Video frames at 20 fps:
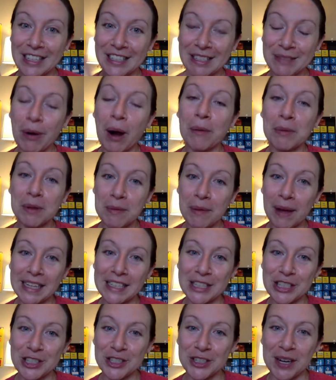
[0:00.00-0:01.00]
probably my
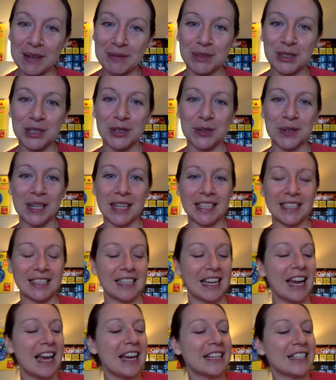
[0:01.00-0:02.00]
Instagram stories.
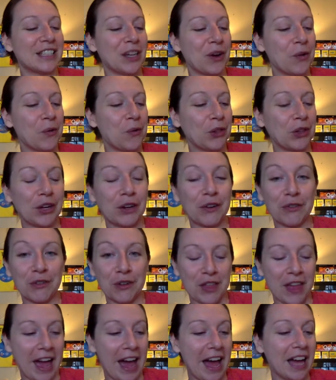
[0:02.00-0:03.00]
So look
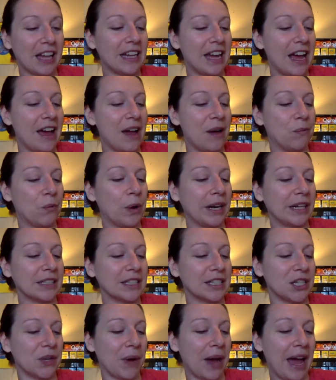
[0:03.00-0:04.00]
for that. What
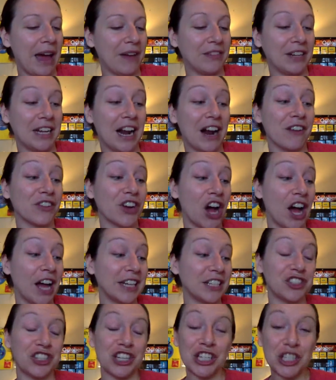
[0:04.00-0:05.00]
else do I have in here? I've
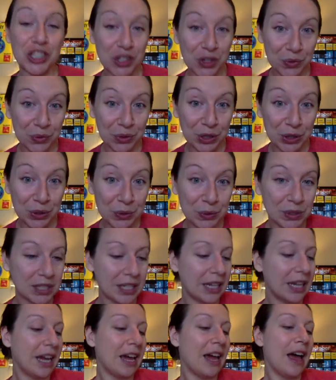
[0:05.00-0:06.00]
got ginger root.
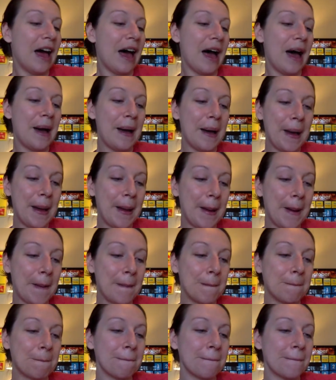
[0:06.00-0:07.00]

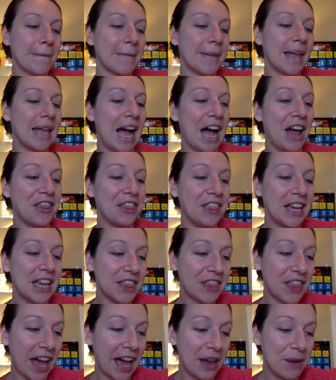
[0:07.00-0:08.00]
I
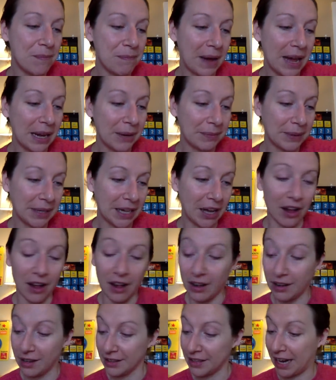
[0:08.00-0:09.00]
think that might be
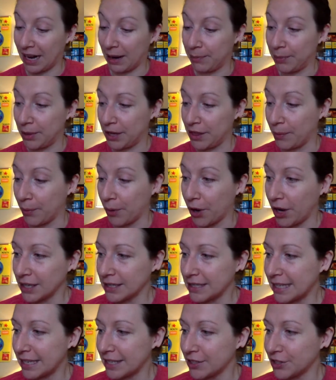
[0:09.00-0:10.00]
all that I put in the
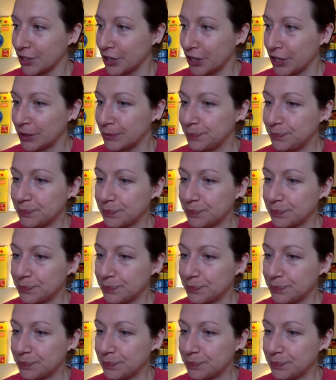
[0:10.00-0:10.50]
processor.